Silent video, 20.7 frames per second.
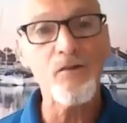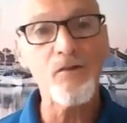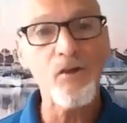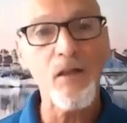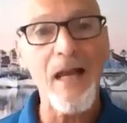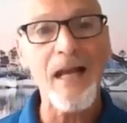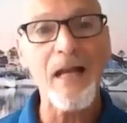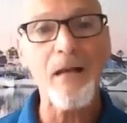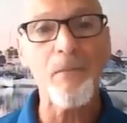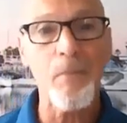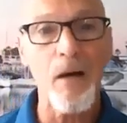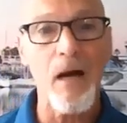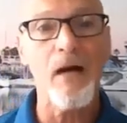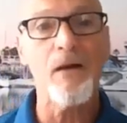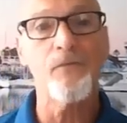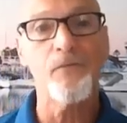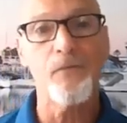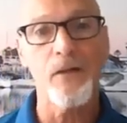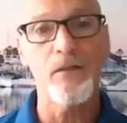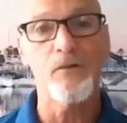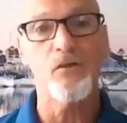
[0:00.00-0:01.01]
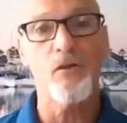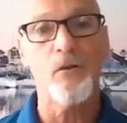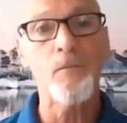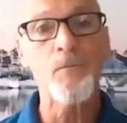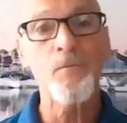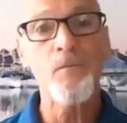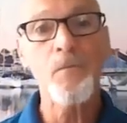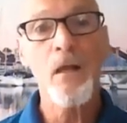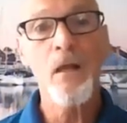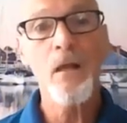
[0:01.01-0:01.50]
a chatbot feature,
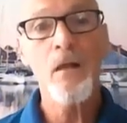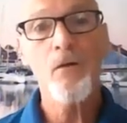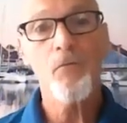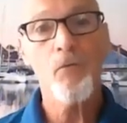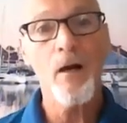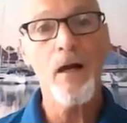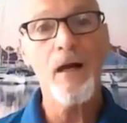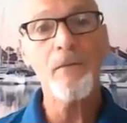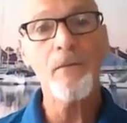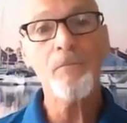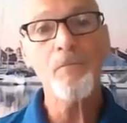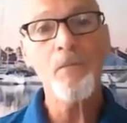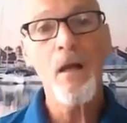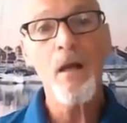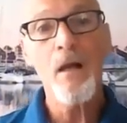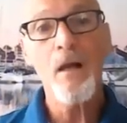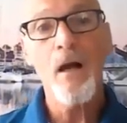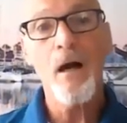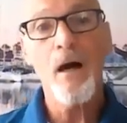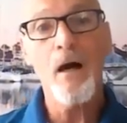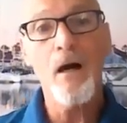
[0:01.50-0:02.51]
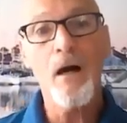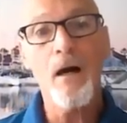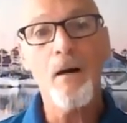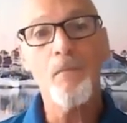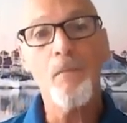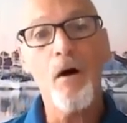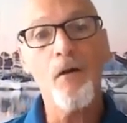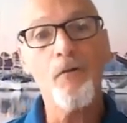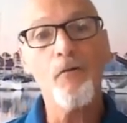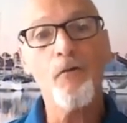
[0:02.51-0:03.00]
right?
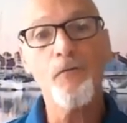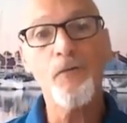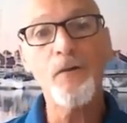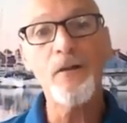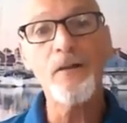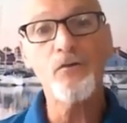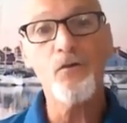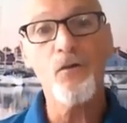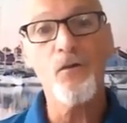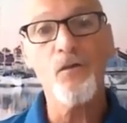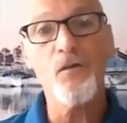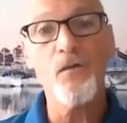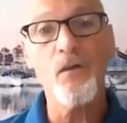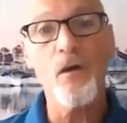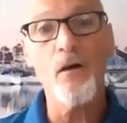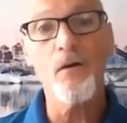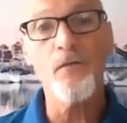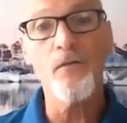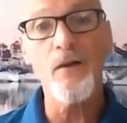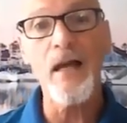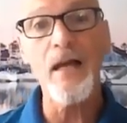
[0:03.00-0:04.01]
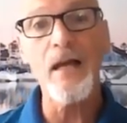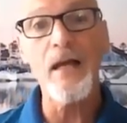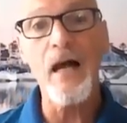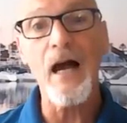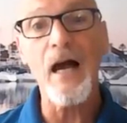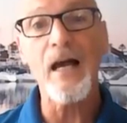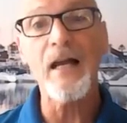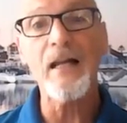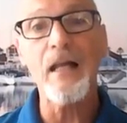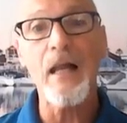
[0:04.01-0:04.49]
Other features of
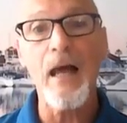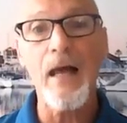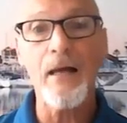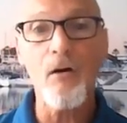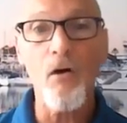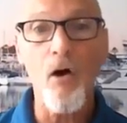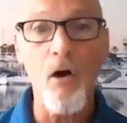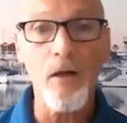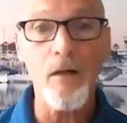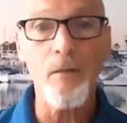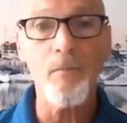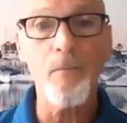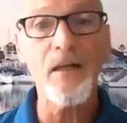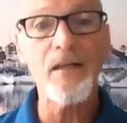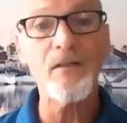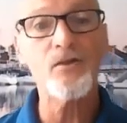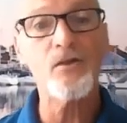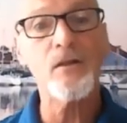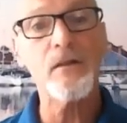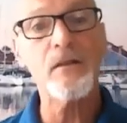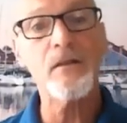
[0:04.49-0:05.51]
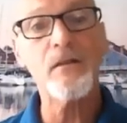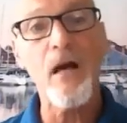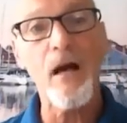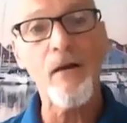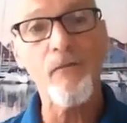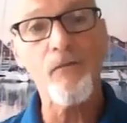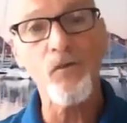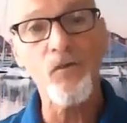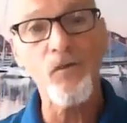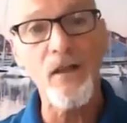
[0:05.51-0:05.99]
AI like automation,
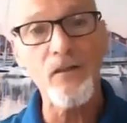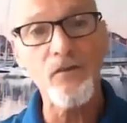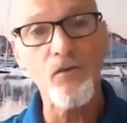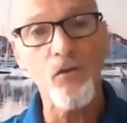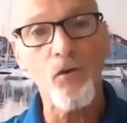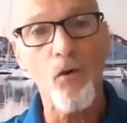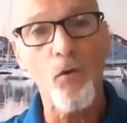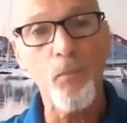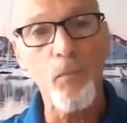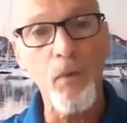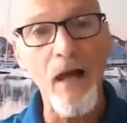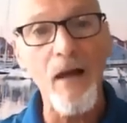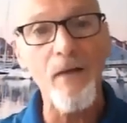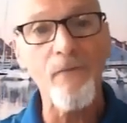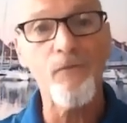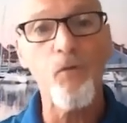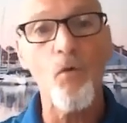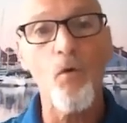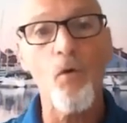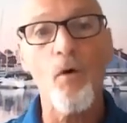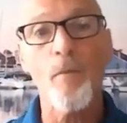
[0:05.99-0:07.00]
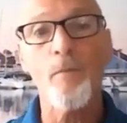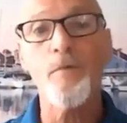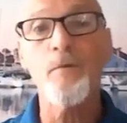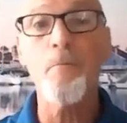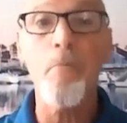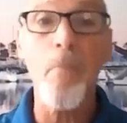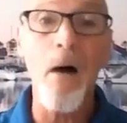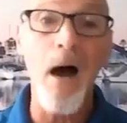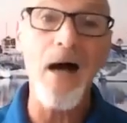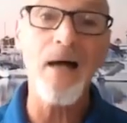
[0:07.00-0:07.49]
conversational platforms,
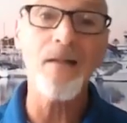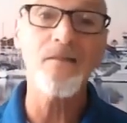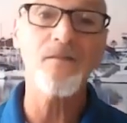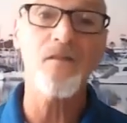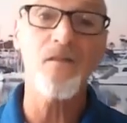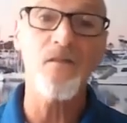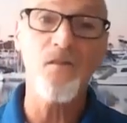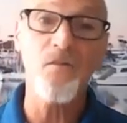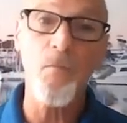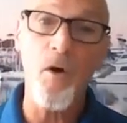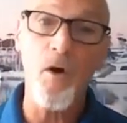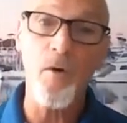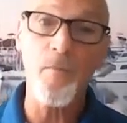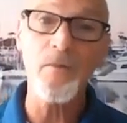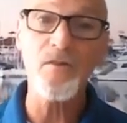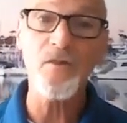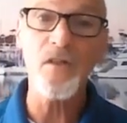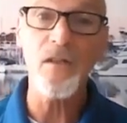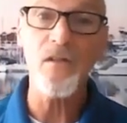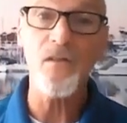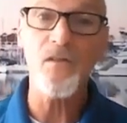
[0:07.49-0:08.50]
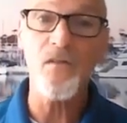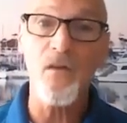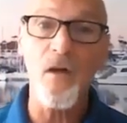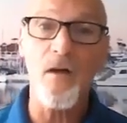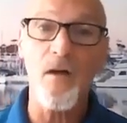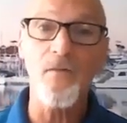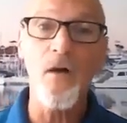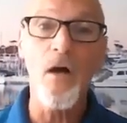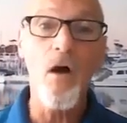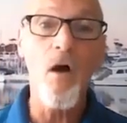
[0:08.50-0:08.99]
bots, and smart machine
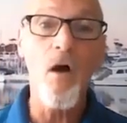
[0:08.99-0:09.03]
stuff,